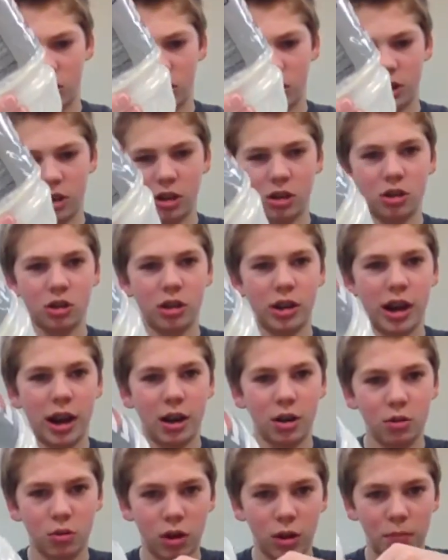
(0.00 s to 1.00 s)
in there, so
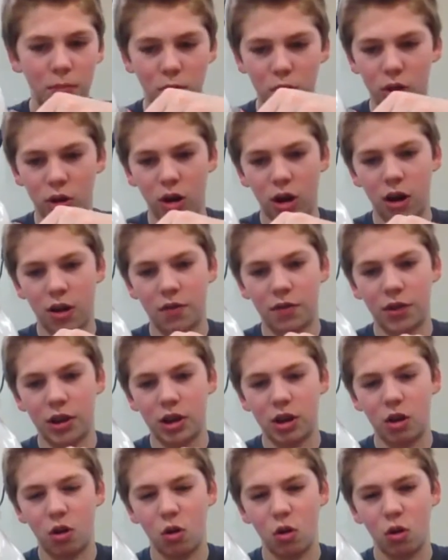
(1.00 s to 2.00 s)
now you want to pull it off
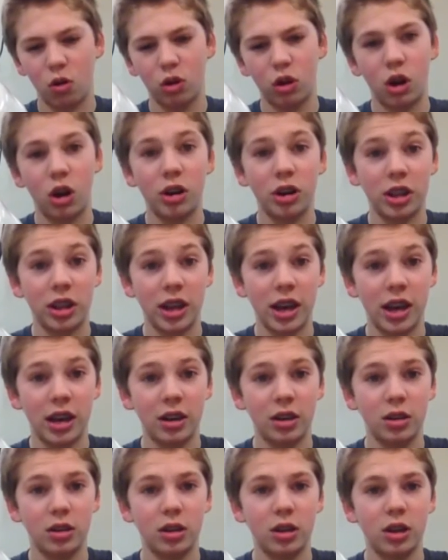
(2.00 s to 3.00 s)
and hold on to the
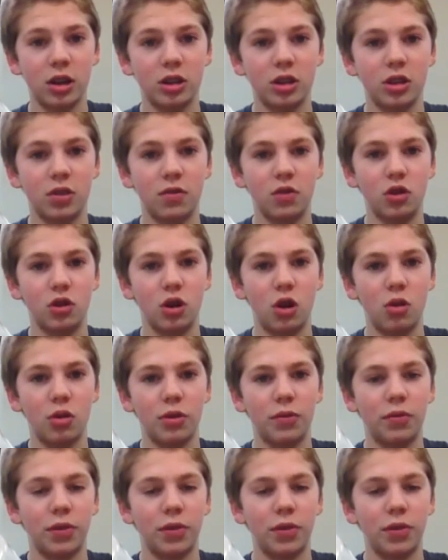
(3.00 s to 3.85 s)
end because if you don't,